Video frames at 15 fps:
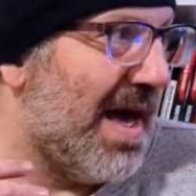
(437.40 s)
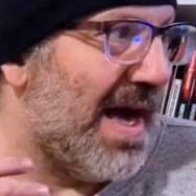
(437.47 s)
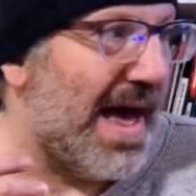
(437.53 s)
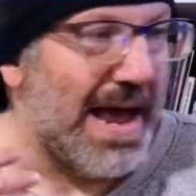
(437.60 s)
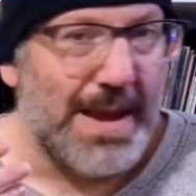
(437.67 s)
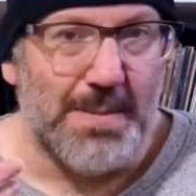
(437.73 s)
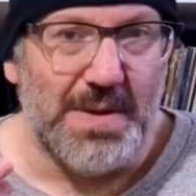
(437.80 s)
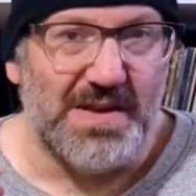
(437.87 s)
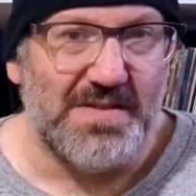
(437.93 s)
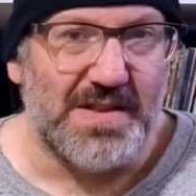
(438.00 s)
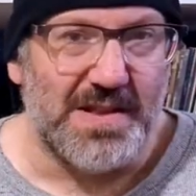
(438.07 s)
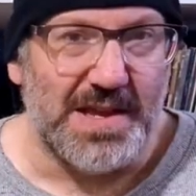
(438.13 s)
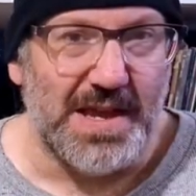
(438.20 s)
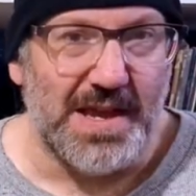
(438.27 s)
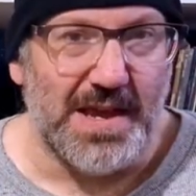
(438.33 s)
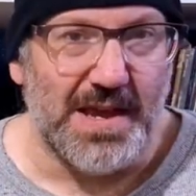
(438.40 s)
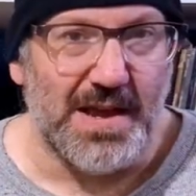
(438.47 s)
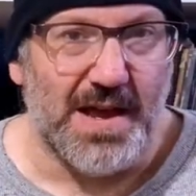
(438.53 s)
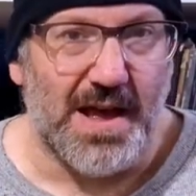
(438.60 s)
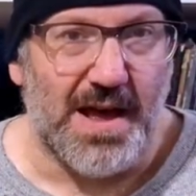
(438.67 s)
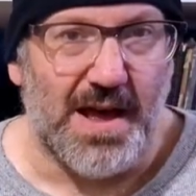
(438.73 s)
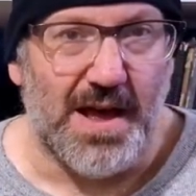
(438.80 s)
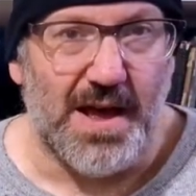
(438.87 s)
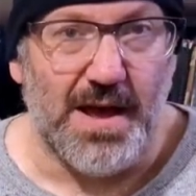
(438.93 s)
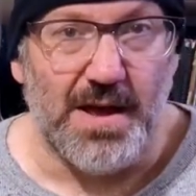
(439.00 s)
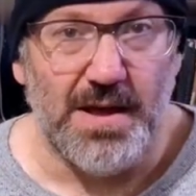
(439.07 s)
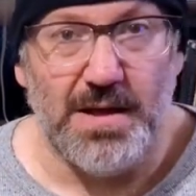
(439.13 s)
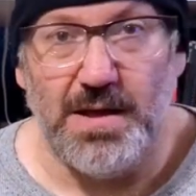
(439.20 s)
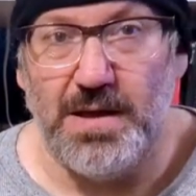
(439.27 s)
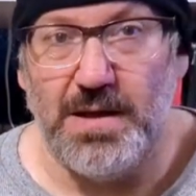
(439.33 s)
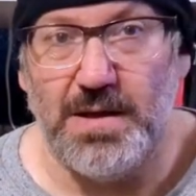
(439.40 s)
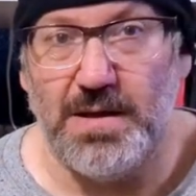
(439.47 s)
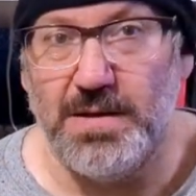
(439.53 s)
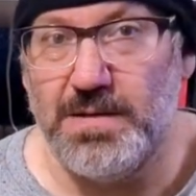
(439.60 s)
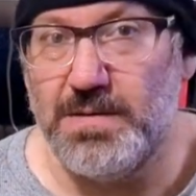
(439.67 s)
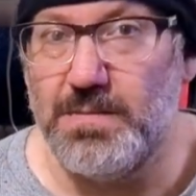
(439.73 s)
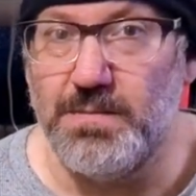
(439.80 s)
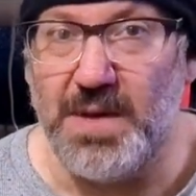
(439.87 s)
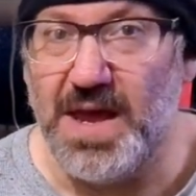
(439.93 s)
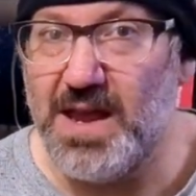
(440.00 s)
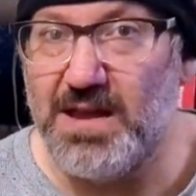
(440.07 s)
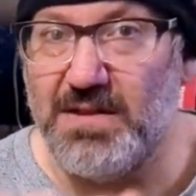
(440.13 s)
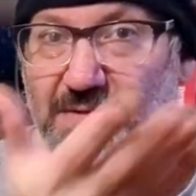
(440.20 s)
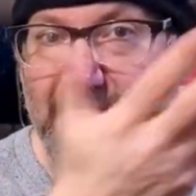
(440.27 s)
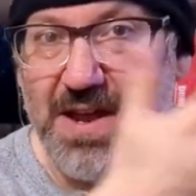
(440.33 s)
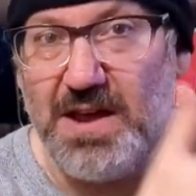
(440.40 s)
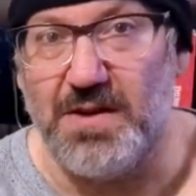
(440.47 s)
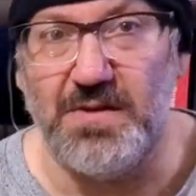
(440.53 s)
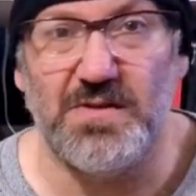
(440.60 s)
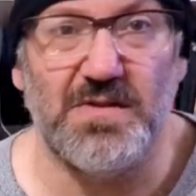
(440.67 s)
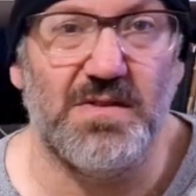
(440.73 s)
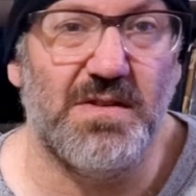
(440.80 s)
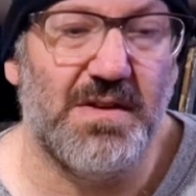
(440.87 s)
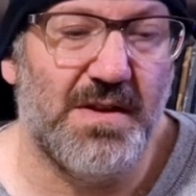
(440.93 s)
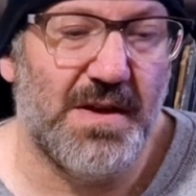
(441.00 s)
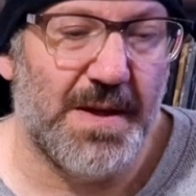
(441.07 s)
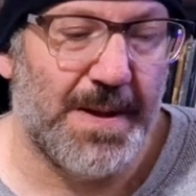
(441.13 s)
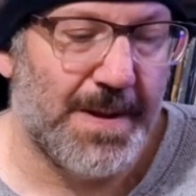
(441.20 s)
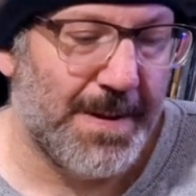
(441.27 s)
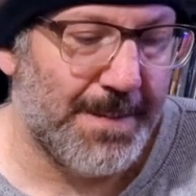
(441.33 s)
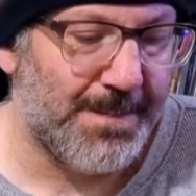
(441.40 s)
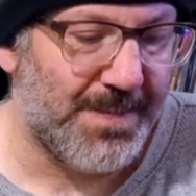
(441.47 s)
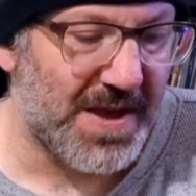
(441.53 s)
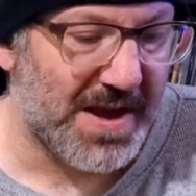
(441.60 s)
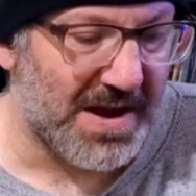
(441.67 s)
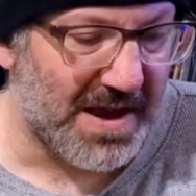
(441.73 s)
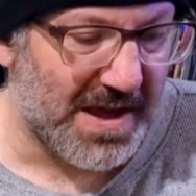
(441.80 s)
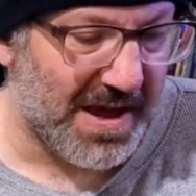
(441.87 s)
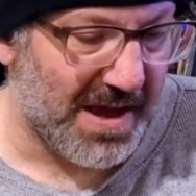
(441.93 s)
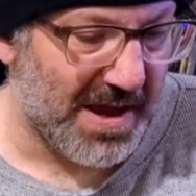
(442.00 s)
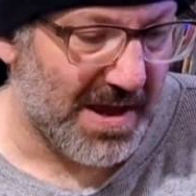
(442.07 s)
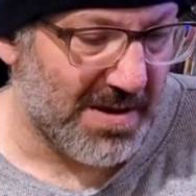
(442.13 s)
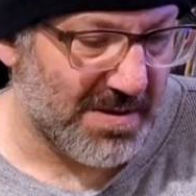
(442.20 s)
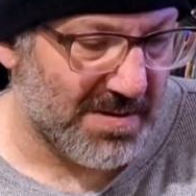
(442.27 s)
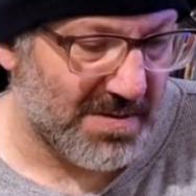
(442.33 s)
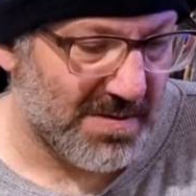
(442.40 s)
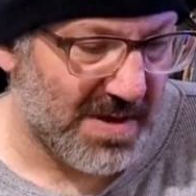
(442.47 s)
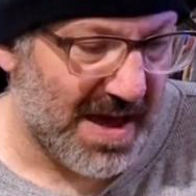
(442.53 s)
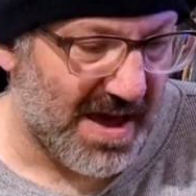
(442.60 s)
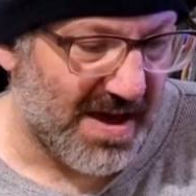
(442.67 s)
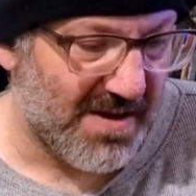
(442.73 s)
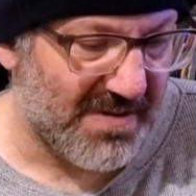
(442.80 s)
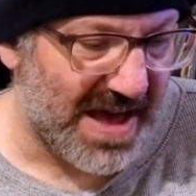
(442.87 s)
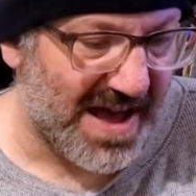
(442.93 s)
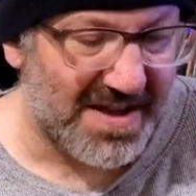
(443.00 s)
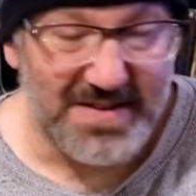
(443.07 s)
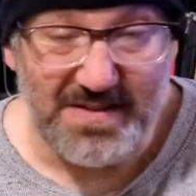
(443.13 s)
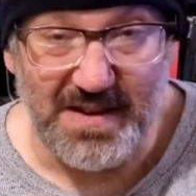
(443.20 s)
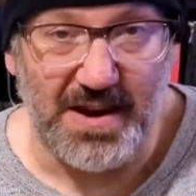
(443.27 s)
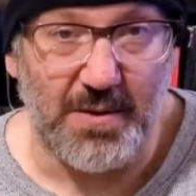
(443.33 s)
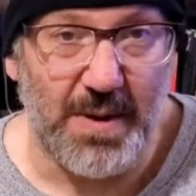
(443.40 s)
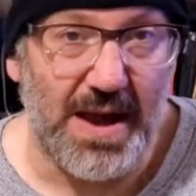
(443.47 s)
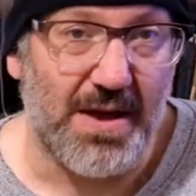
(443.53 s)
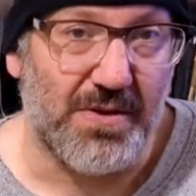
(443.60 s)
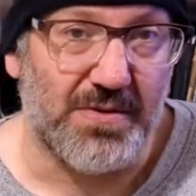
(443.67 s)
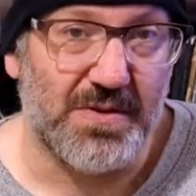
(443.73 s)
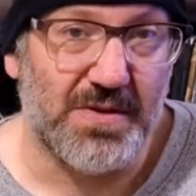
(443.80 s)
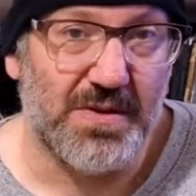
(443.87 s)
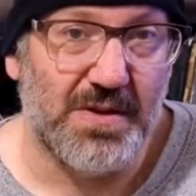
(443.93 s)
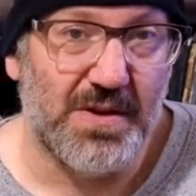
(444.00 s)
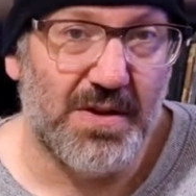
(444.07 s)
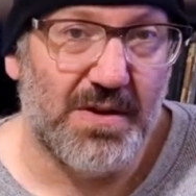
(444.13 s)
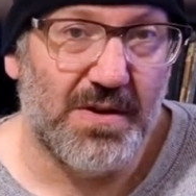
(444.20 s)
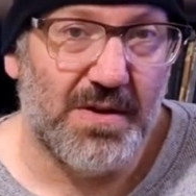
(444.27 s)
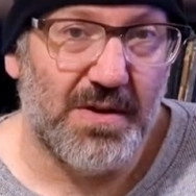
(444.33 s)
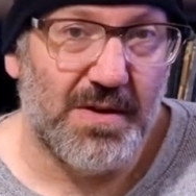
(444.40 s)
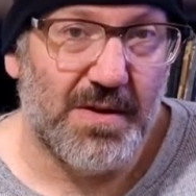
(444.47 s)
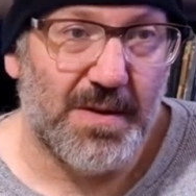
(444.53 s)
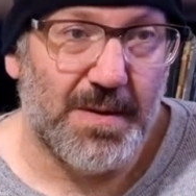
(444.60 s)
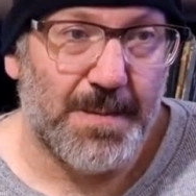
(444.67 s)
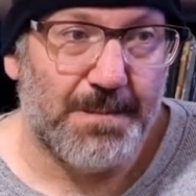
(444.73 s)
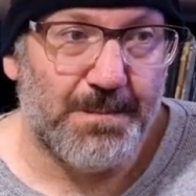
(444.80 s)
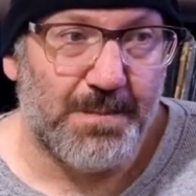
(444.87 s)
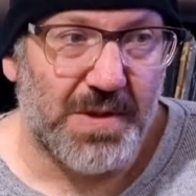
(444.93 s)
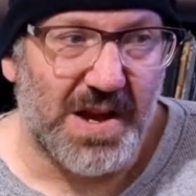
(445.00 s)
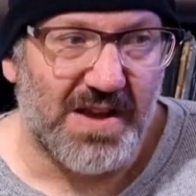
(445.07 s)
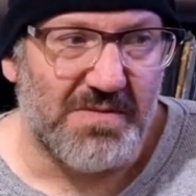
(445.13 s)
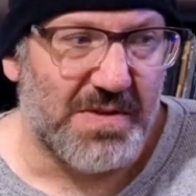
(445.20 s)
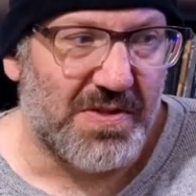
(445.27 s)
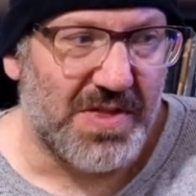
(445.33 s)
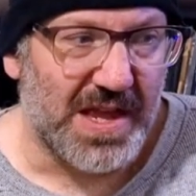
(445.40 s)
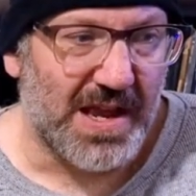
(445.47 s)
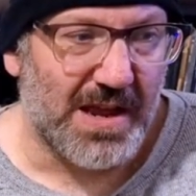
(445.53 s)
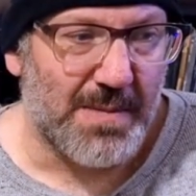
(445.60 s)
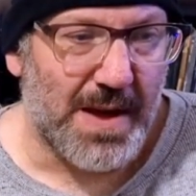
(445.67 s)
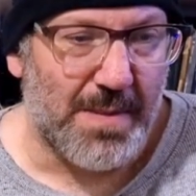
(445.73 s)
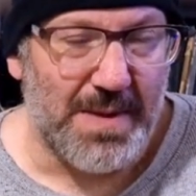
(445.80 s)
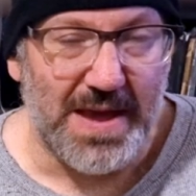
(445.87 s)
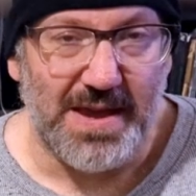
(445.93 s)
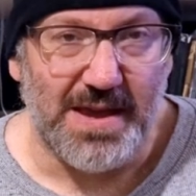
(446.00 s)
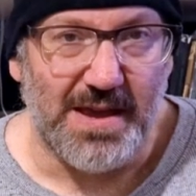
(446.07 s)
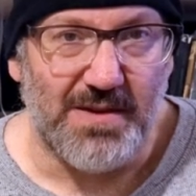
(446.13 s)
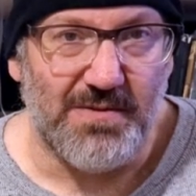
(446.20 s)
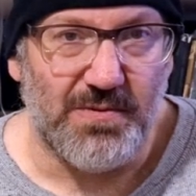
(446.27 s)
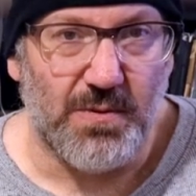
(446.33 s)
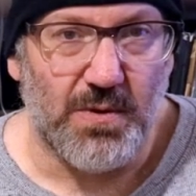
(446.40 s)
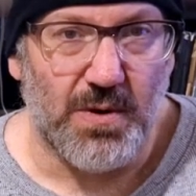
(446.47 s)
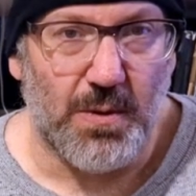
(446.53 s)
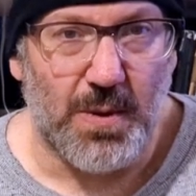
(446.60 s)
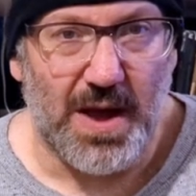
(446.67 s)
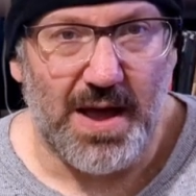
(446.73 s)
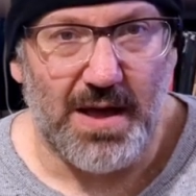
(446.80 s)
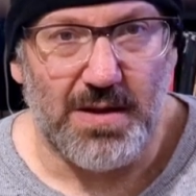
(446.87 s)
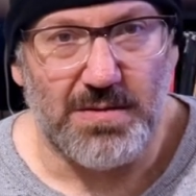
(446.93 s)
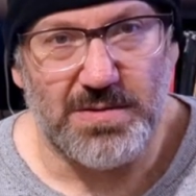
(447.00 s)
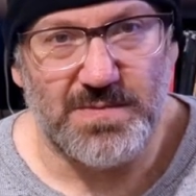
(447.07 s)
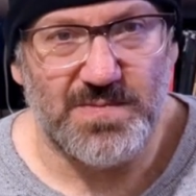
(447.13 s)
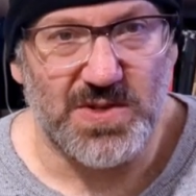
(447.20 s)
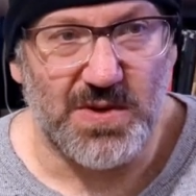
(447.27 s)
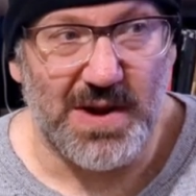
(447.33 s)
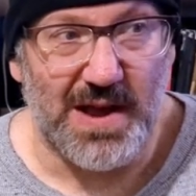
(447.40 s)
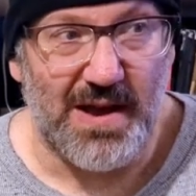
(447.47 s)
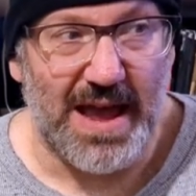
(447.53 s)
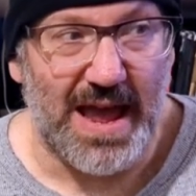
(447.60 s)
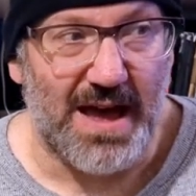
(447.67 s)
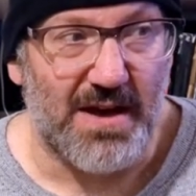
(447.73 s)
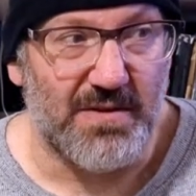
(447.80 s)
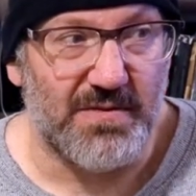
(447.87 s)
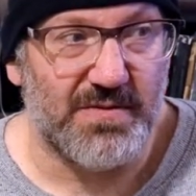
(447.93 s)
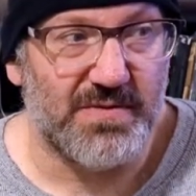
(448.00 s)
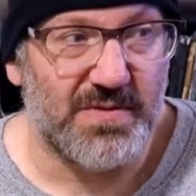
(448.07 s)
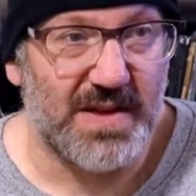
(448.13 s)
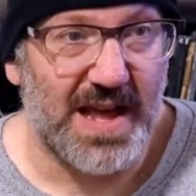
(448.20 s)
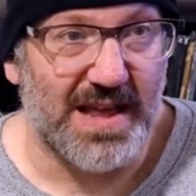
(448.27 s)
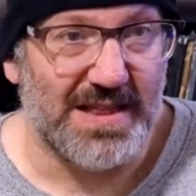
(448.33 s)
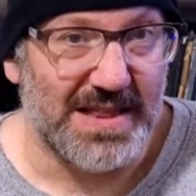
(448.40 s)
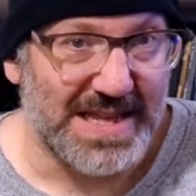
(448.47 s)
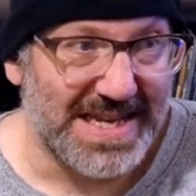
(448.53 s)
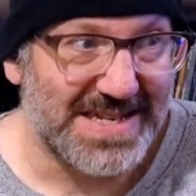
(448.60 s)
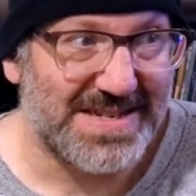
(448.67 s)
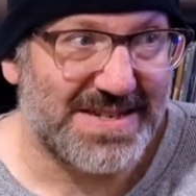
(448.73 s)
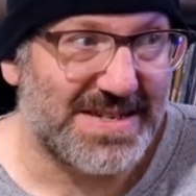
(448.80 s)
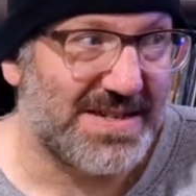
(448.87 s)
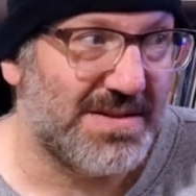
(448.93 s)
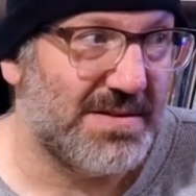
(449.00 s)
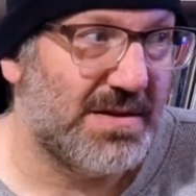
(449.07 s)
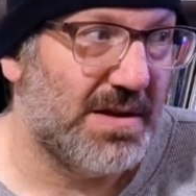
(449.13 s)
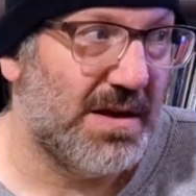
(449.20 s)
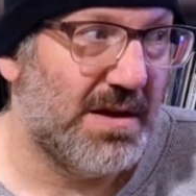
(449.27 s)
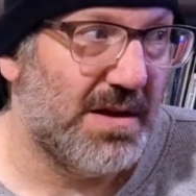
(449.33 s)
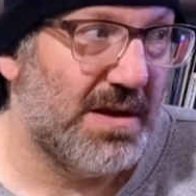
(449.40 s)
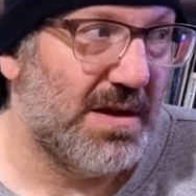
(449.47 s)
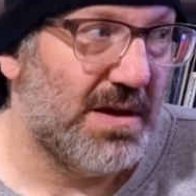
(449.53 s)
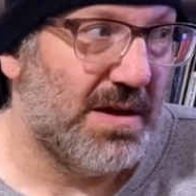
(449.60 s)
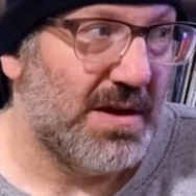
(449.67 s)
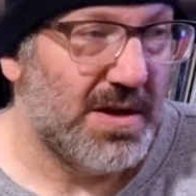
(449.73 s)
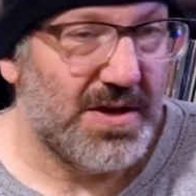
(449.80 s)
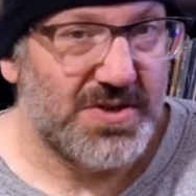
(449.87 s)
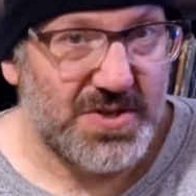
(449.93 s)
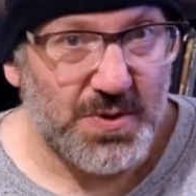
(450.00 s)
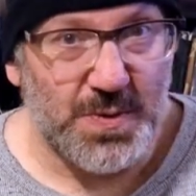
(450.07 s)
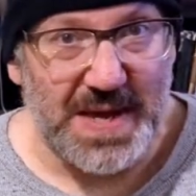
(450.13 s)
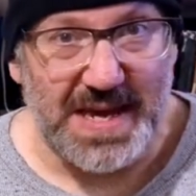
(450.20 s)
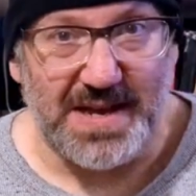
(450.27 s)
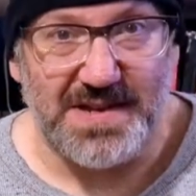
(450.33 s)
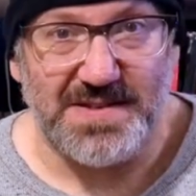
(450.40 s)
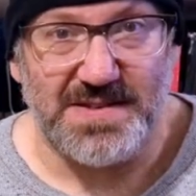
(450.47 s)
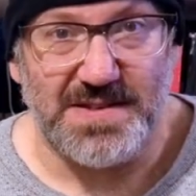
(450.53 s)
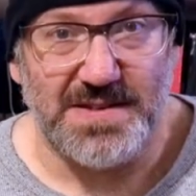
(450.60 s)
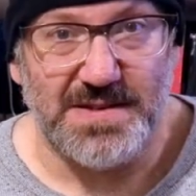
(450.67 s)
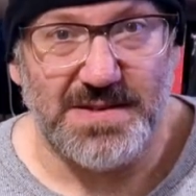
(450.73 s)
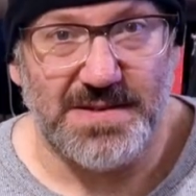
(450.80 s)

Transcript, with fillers: I am basically making the videos that I have had sitting around and I've been thinking about making for a while. So now I have at least 2 weeks